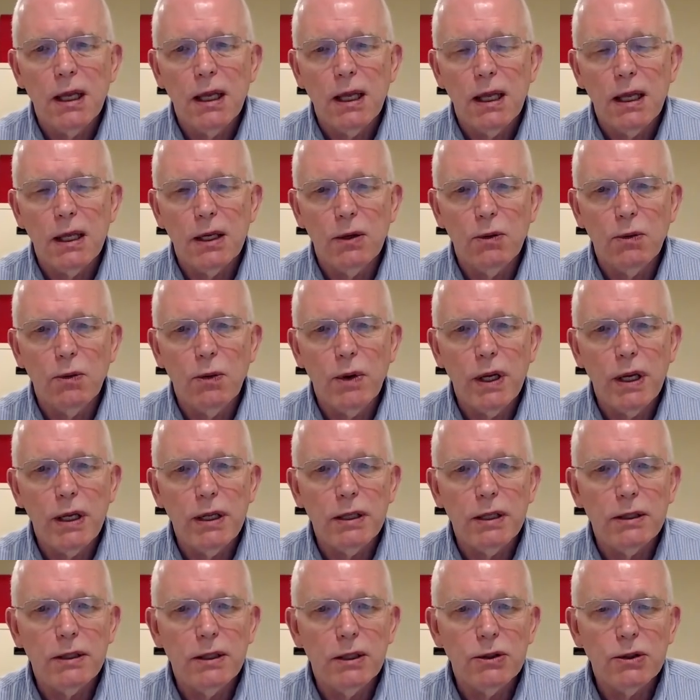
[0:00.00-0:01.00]
in a way
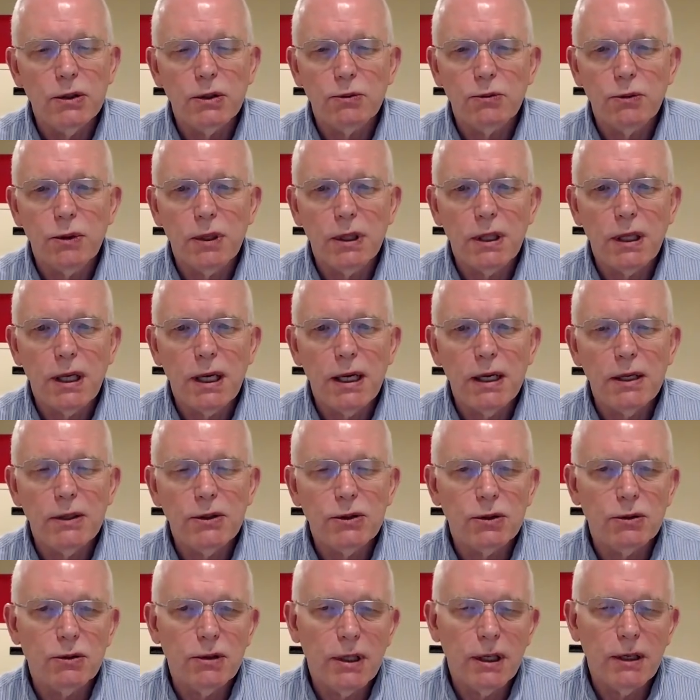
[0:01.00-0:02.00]
that doesn't rely
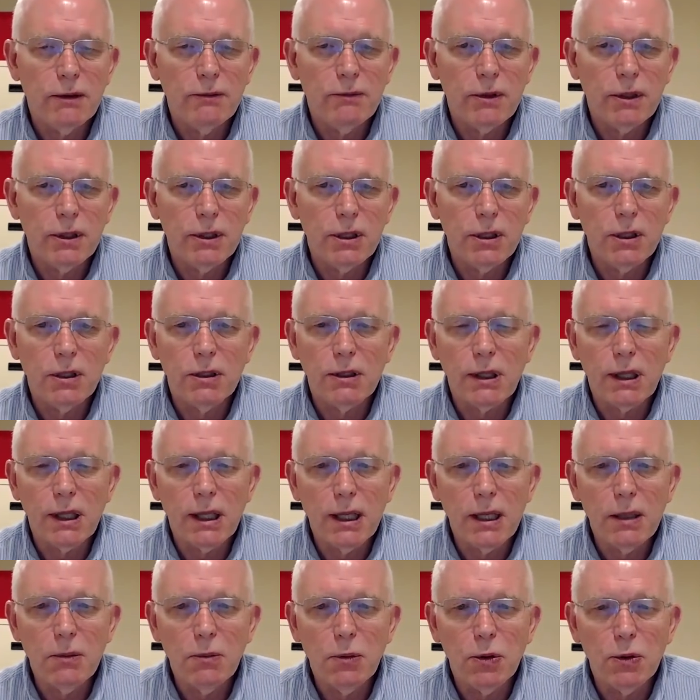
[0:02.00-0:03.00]
so heavily on
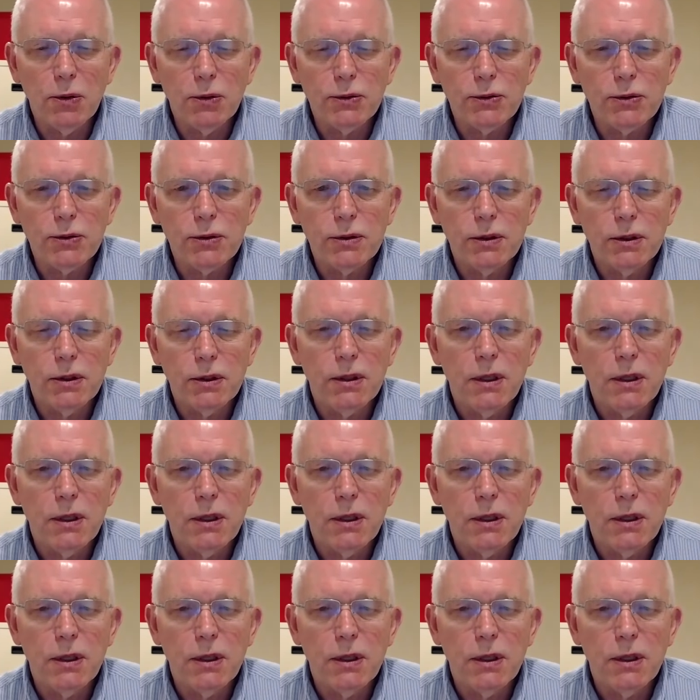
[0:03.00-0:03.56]
labels,